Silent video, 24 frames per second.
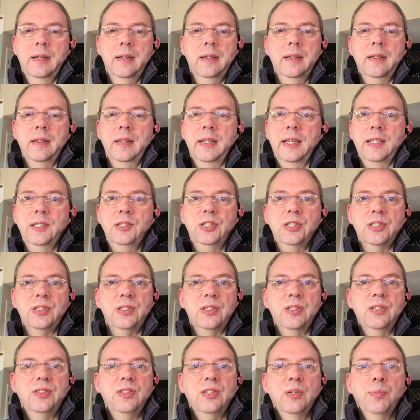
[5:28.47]
They
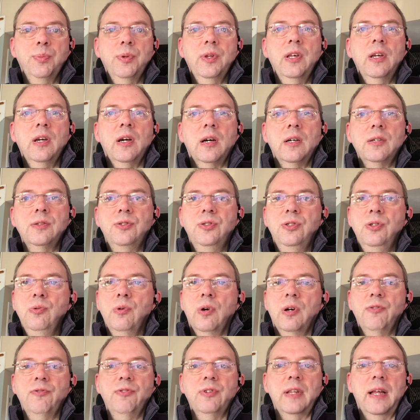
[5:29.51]
just simply are too
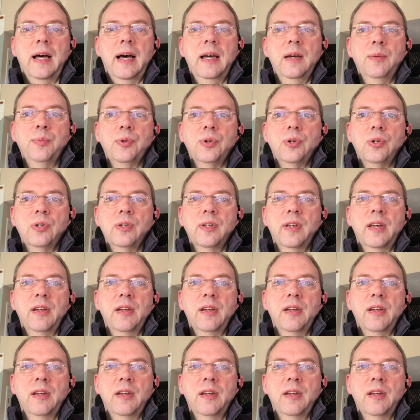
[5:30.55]
unreliable